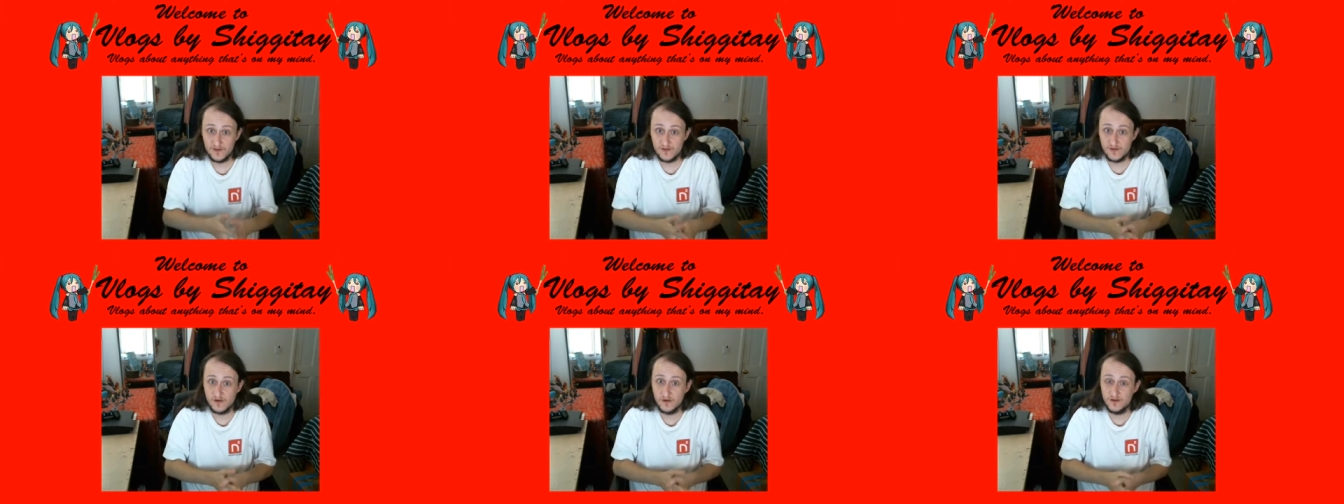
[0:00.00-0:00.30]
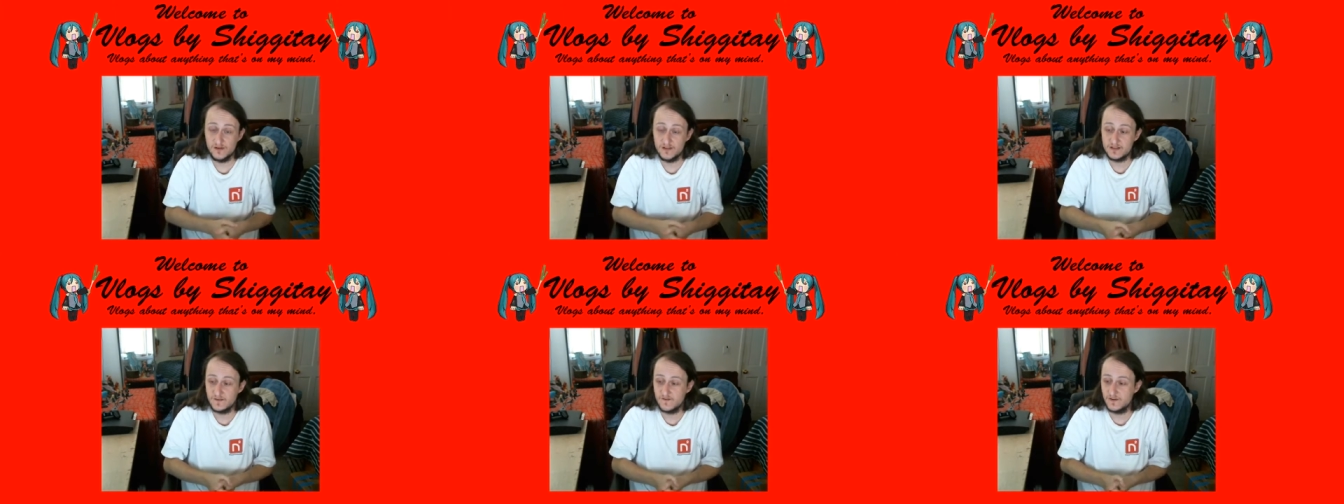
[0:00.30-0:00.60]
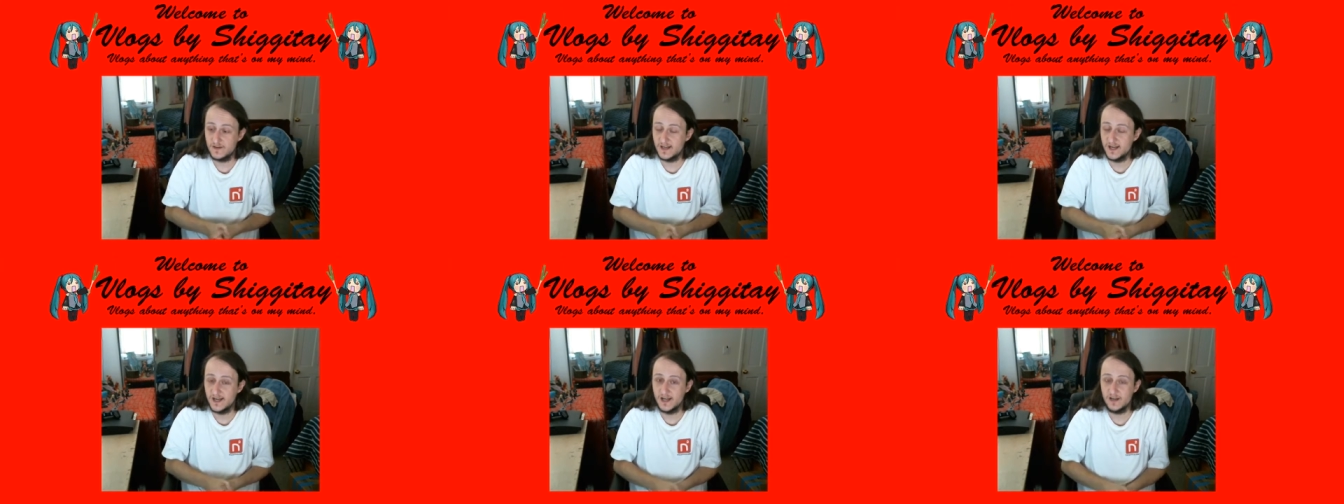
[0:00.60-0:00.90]
are all the different
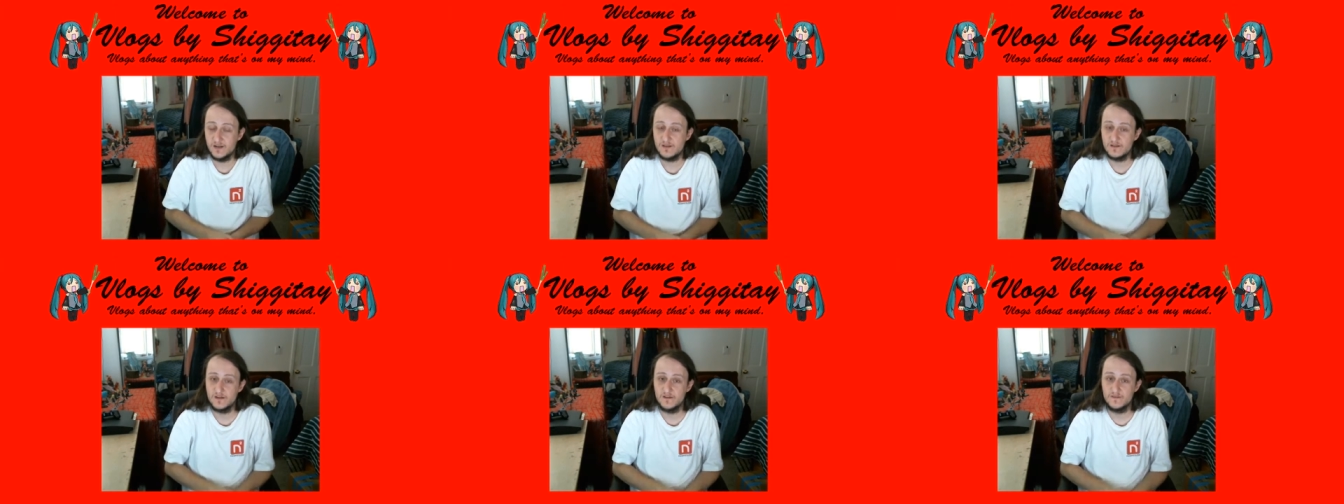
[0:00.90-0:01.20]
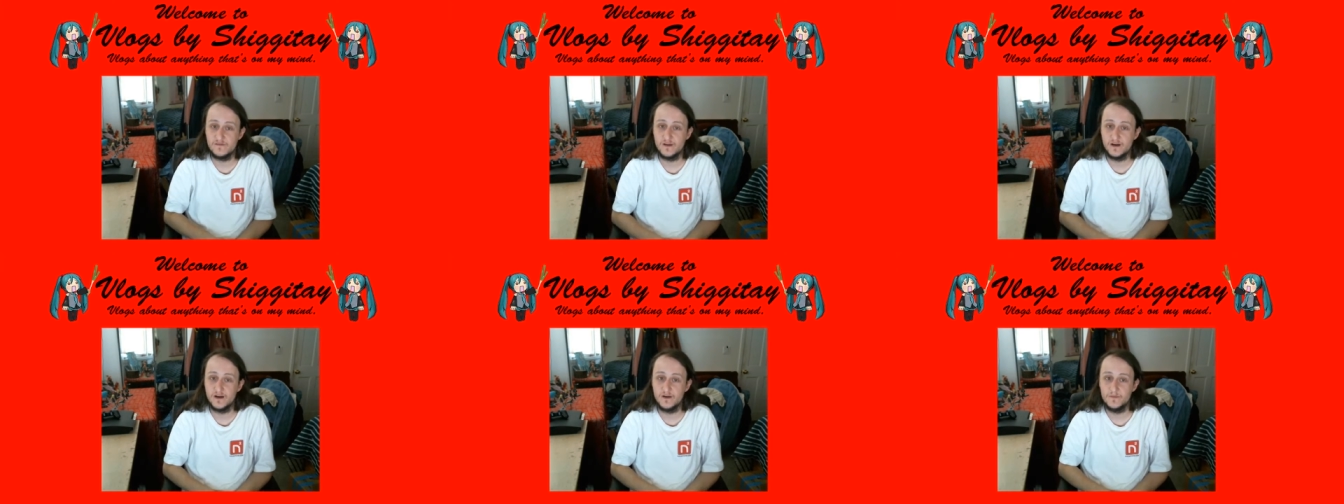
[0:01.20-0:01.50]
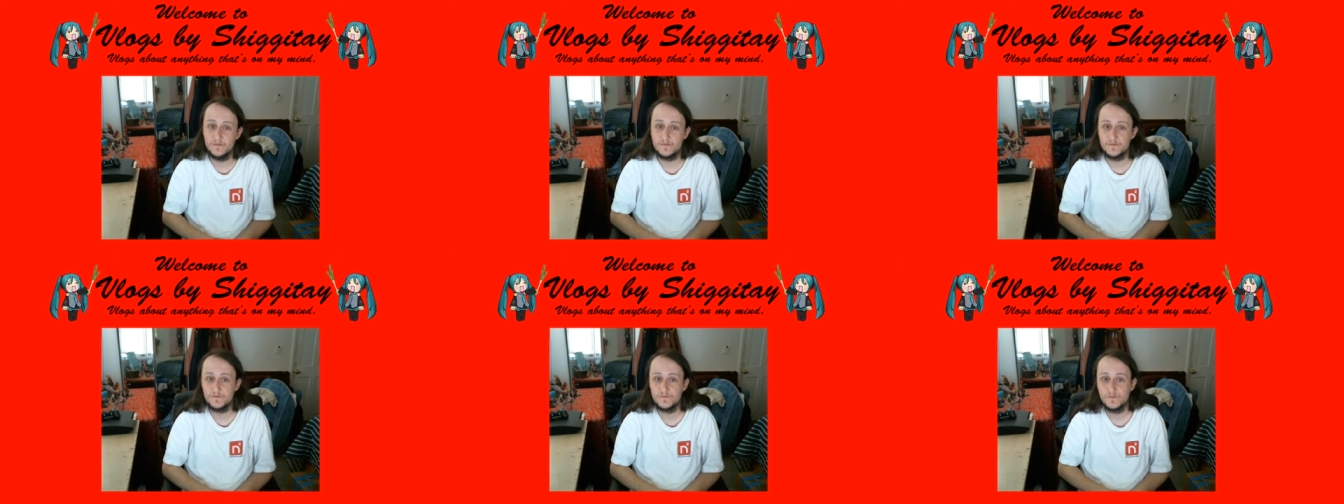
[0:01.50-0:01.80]
kinds of
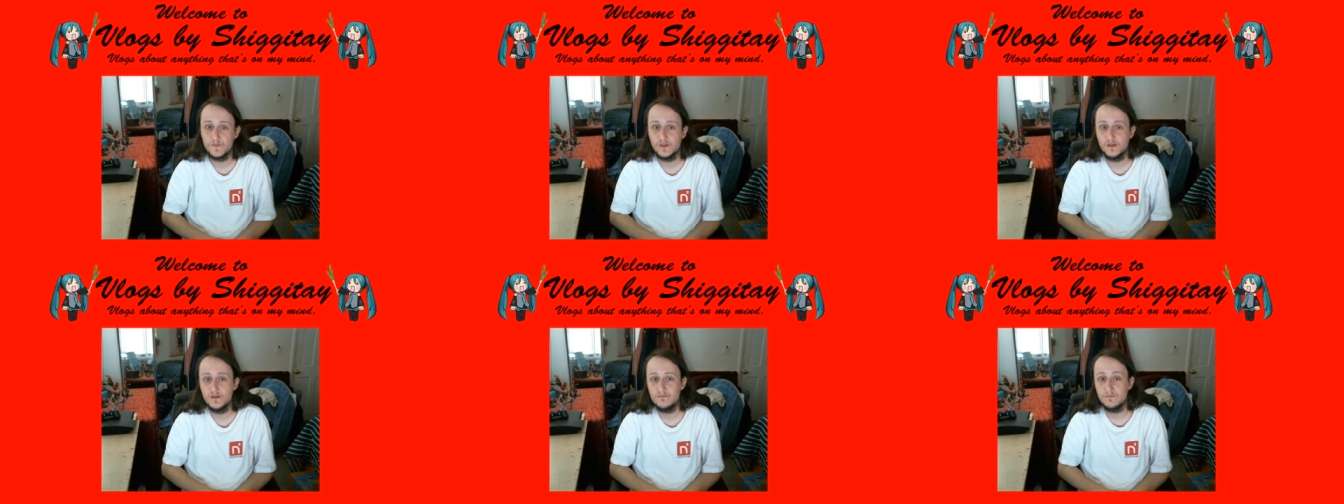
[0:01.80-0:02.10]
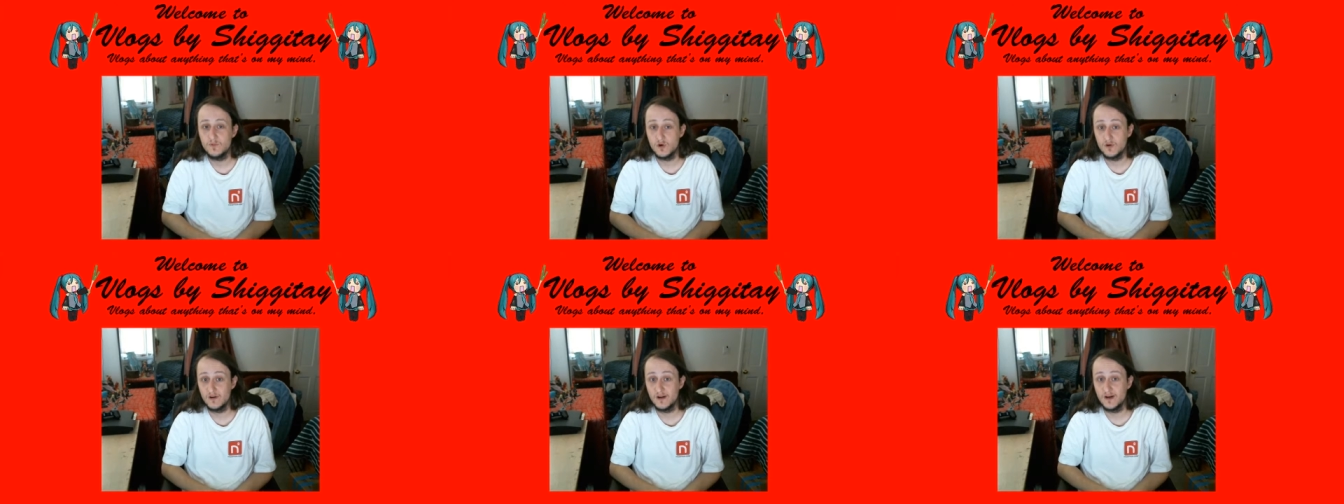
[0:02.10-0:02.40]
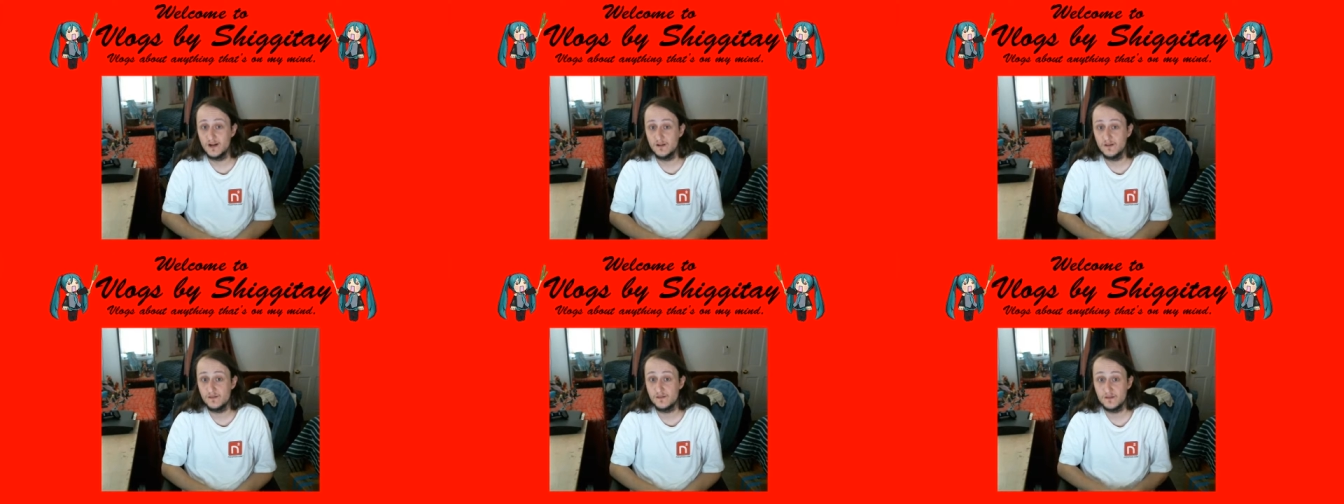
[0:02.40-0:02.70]

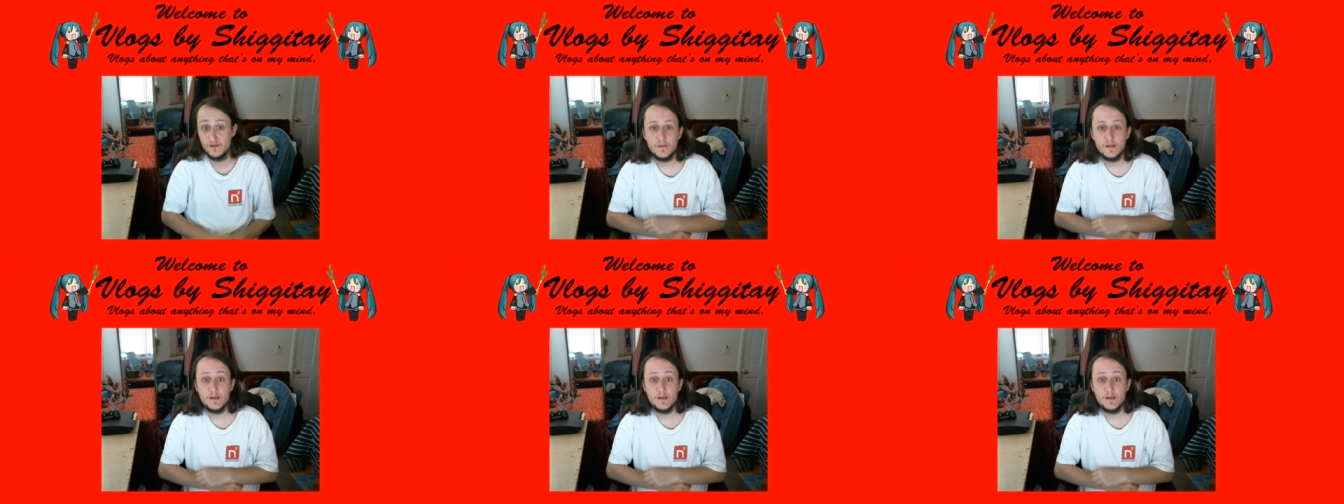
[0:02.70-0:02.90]
morons.